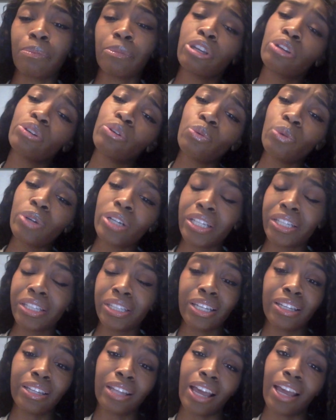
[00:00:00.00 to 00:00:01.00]
And you don't want to
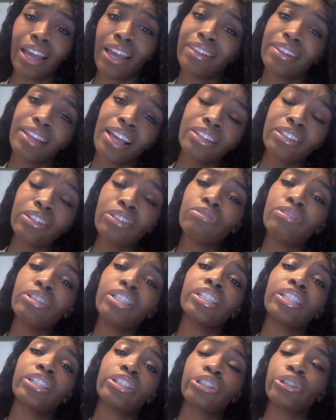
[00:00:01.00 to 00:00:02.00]
see that. And that's the
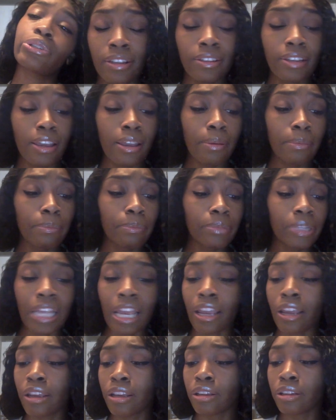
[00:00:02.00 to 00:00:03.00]
real issue.
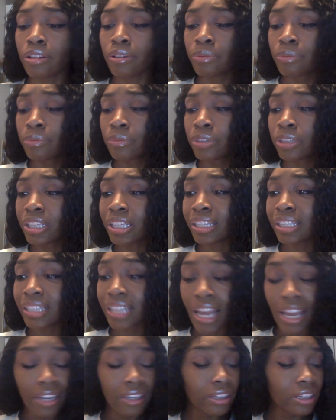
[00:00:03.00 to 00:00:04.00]
They
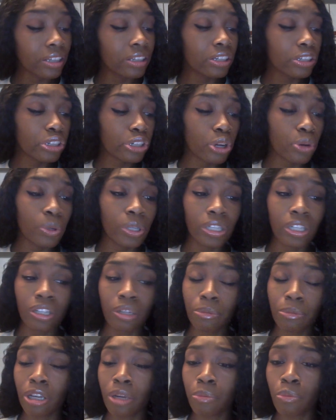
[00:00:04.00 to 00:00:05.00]
said the show was going
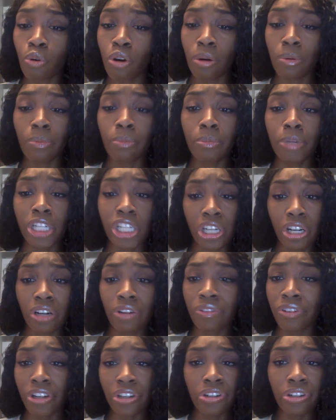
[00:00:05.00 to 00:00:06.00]
to be a more
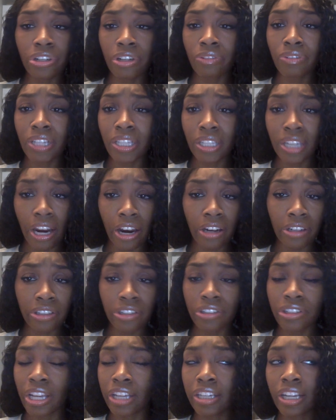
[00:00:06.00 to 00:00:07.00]
mature version of these
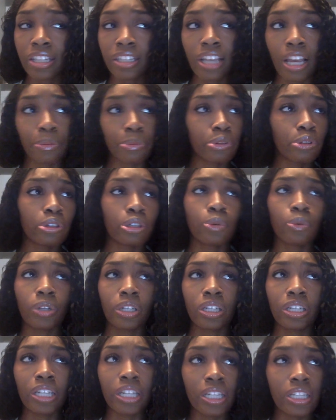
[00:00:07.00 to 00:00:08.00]
characters. And that's absolutely
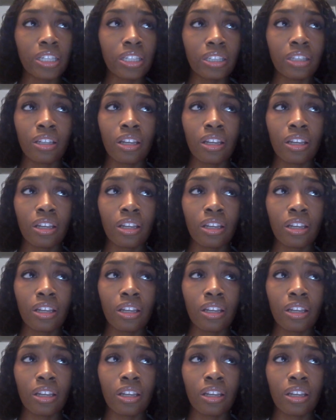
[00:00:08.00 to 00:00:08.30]
what it is.